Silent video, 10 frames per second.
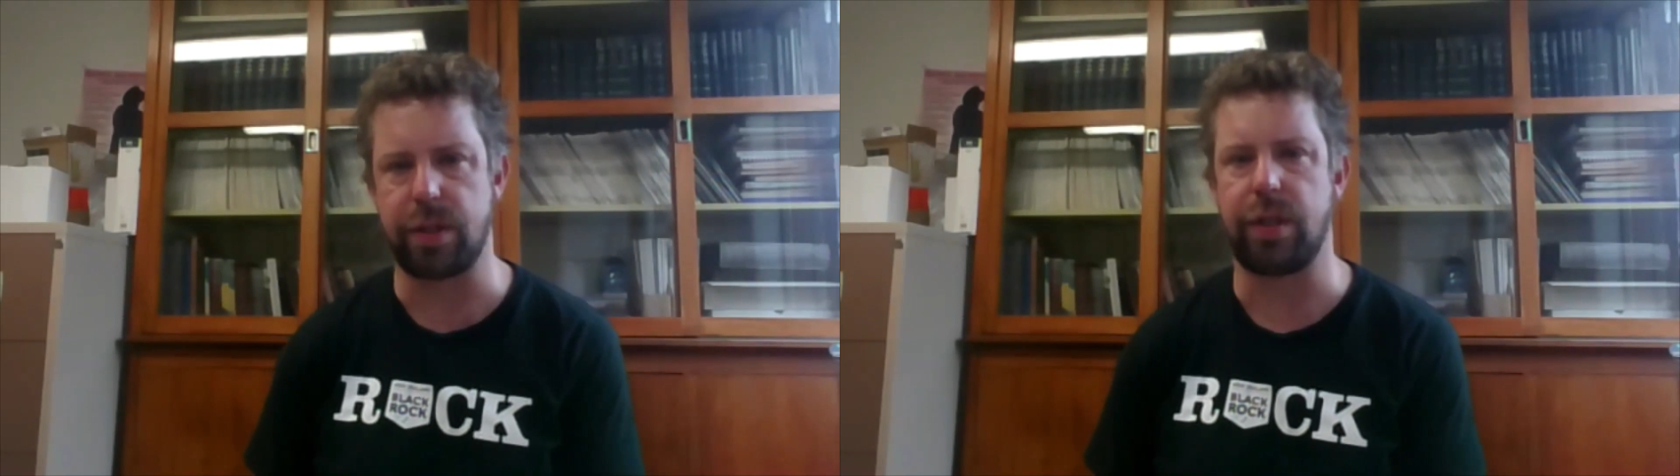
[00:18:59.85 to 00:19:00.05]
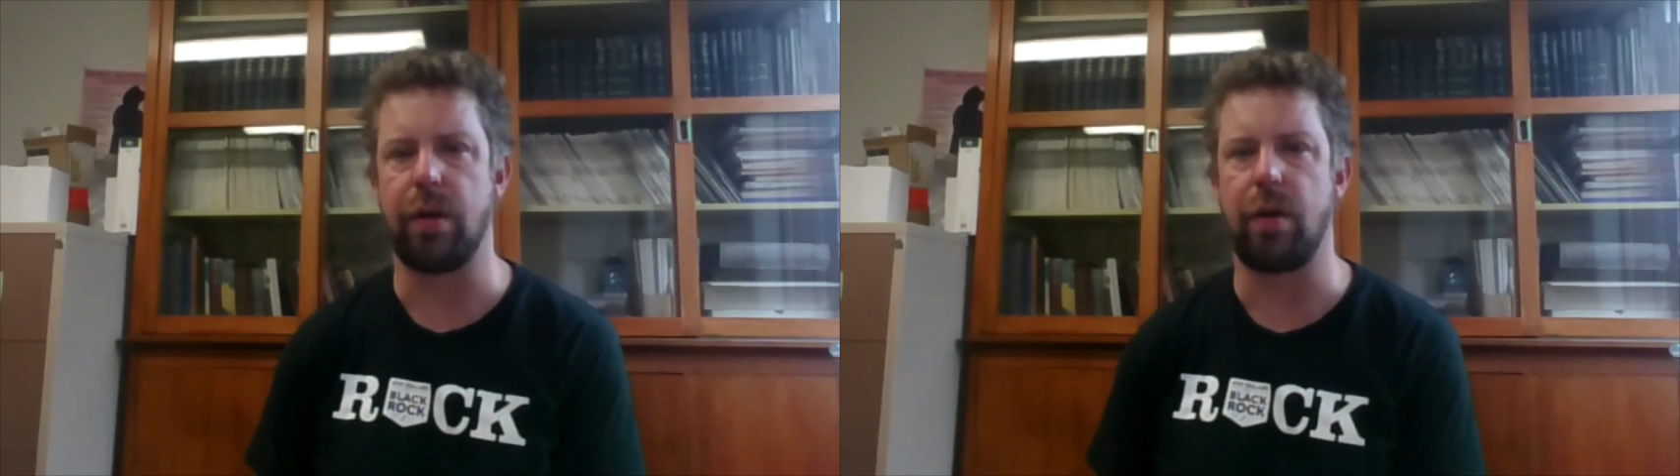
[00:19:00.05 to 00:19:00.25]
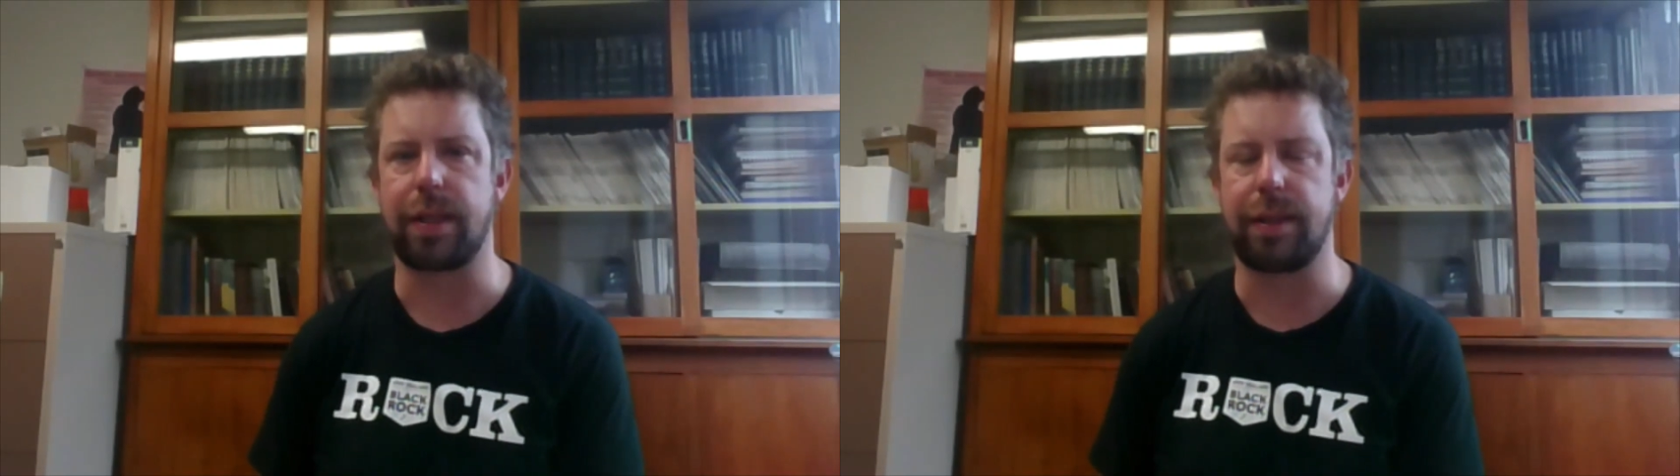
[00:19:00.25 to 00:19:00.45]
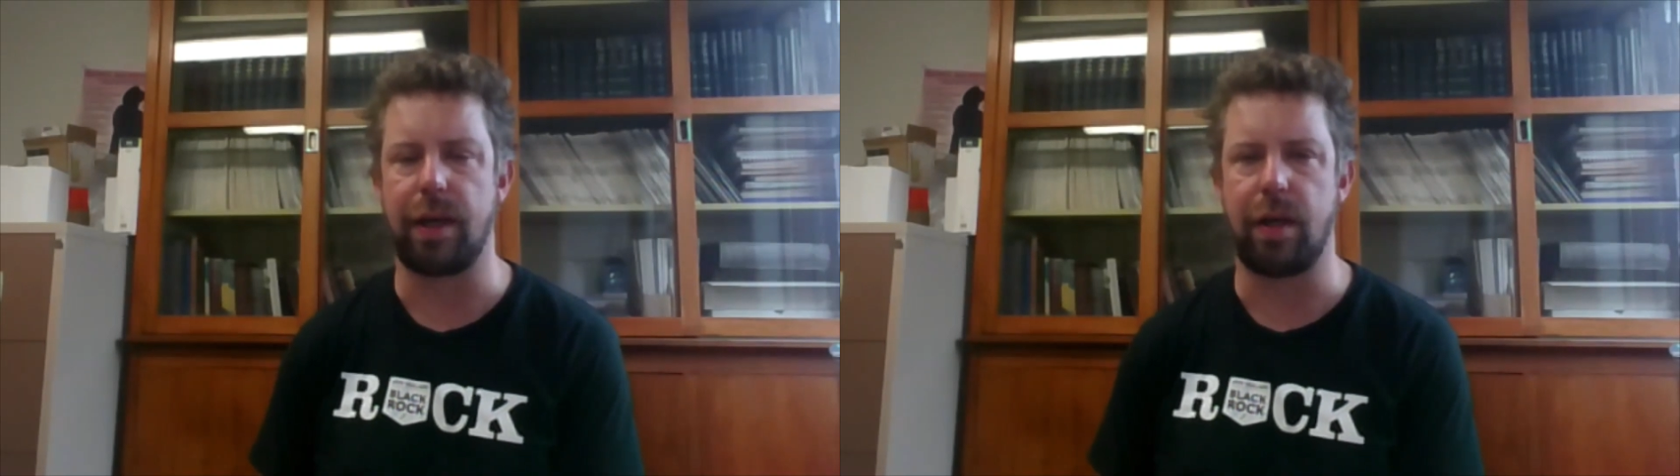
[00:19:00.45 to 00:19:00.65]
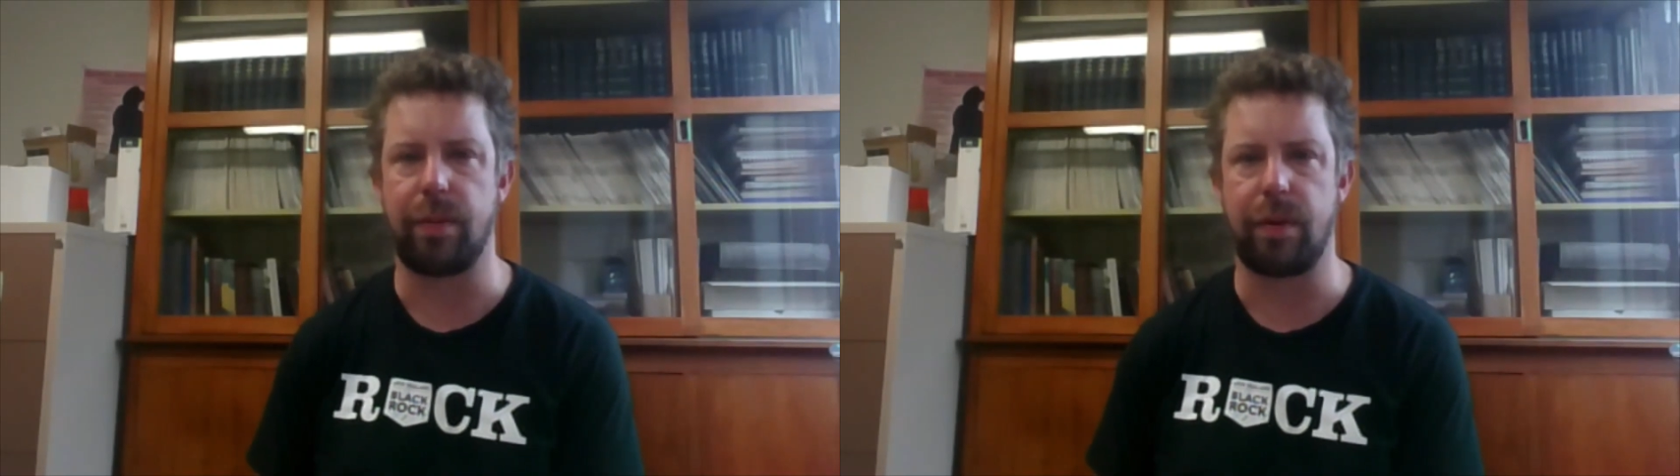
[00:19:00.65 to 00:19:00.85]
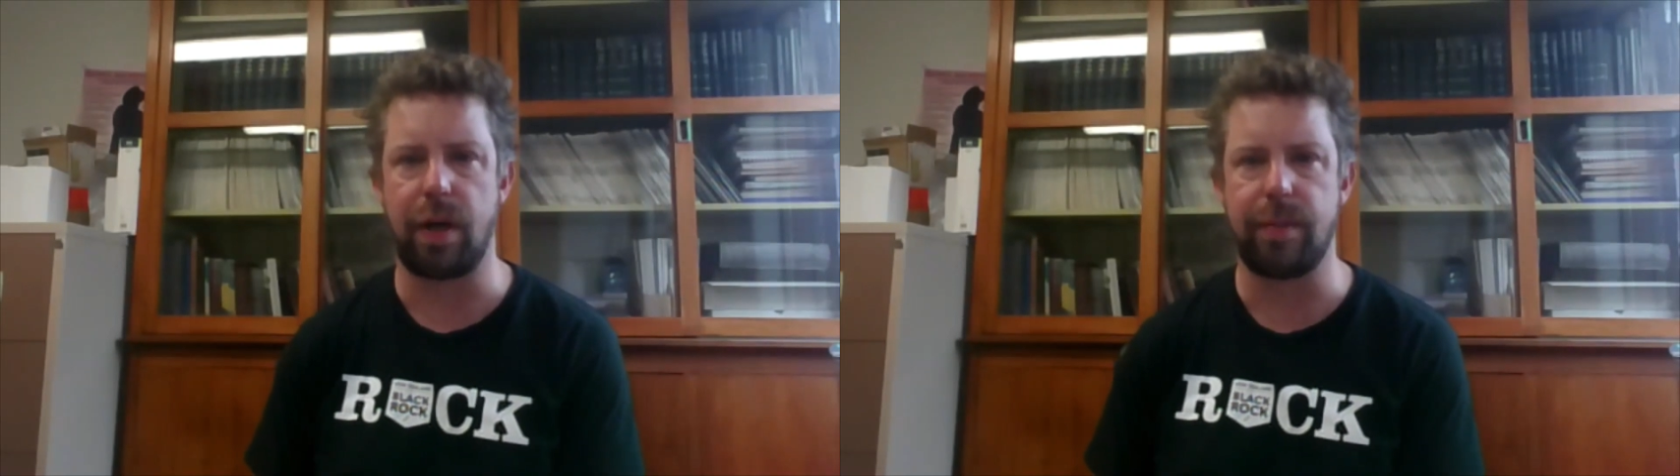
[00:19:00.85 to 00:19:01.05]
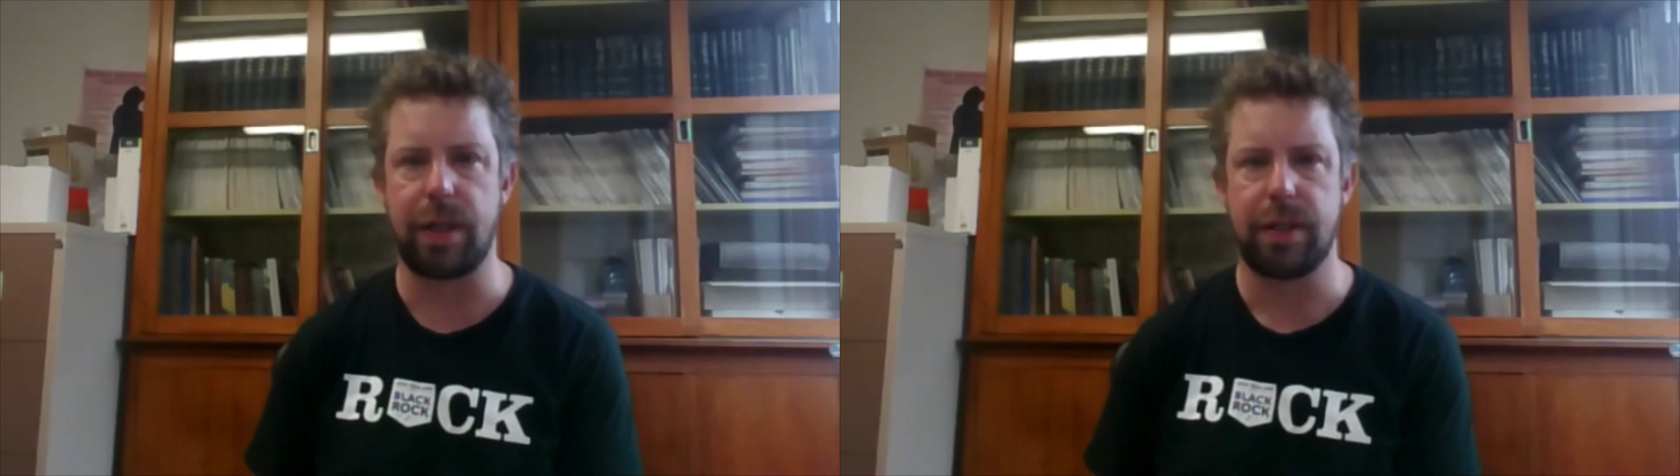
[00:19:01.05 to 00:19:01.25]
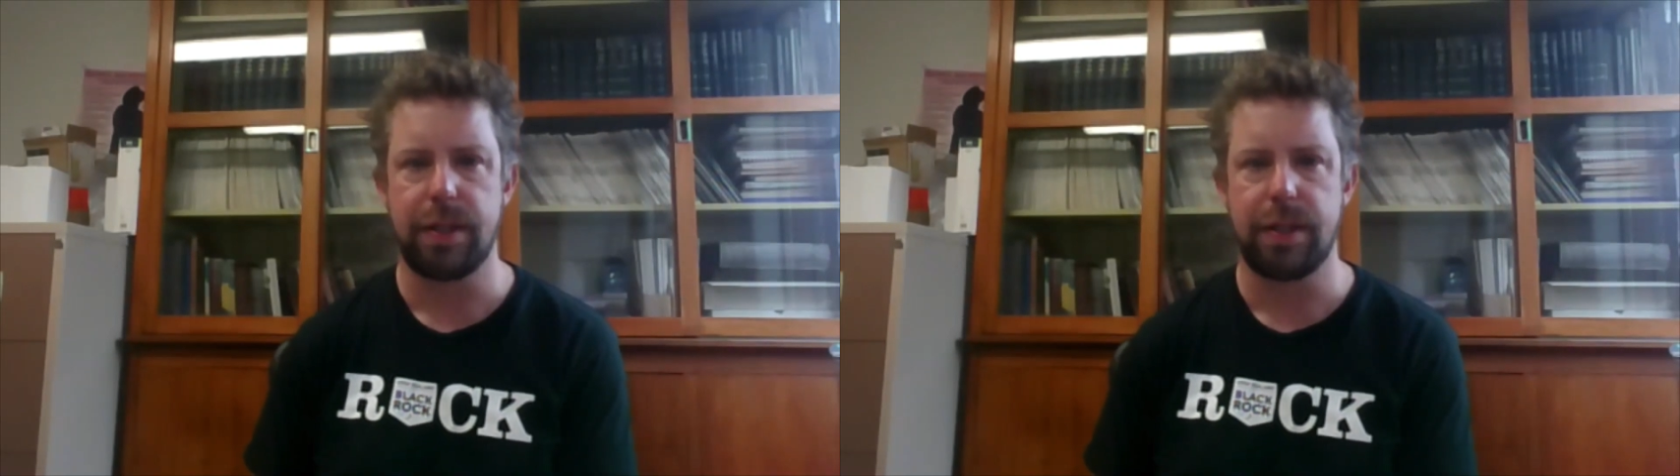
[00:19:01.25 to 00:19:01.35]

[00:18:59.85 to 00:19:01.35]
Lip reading: and you like that hop aroma,